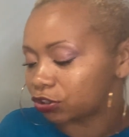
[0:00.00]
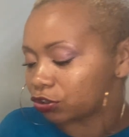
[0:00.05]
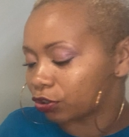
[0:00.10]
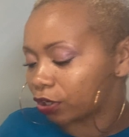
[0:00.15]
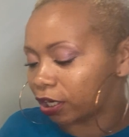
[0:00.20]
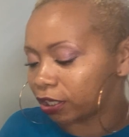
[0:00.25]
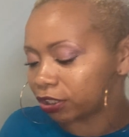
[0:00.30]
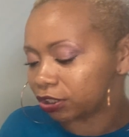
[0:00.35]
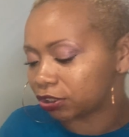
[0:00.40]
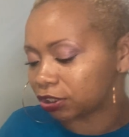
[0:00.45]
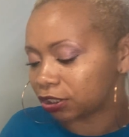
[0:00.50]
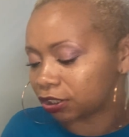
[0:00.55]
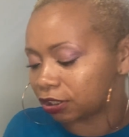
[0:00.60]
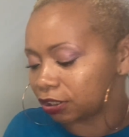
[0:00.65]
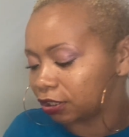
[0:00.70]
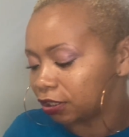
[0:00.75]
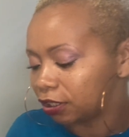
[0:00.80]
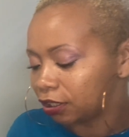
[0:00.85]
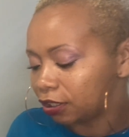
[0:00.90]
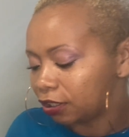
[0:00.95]
strategy
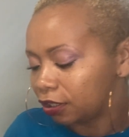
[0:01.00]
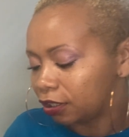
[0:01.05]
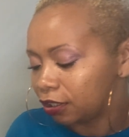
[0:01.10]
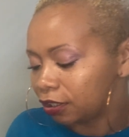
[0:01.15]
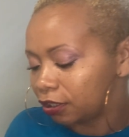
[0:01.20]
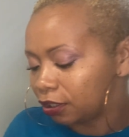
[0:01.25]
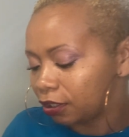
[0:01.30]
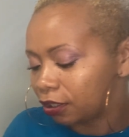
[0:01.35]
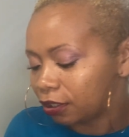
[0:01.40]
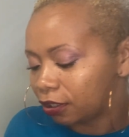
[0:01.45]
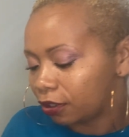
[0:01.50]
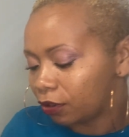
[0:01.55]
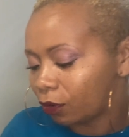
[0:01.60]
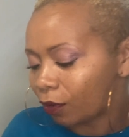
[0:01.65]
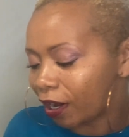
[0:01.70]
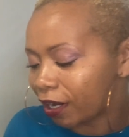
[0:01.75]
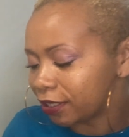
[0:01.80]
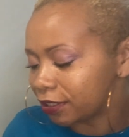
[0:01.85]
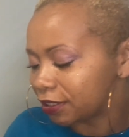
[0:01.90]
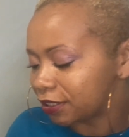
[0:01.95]

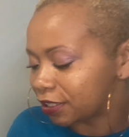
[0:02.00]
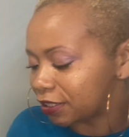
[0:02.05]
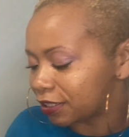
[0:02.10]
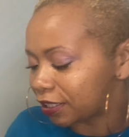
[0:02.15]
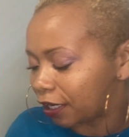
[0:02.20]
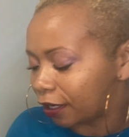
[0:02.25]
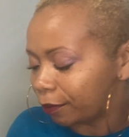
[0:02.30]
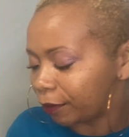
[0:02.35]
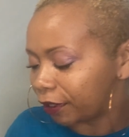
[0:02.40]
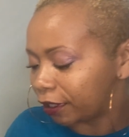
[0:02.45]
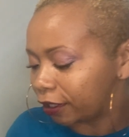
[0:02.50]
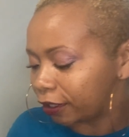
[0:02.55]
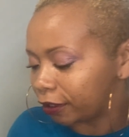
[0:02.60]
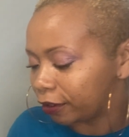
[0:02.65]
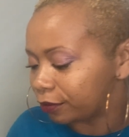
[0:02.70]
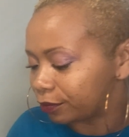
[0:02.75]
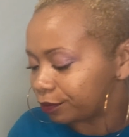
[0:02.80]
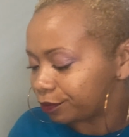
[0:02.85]
why is this coming up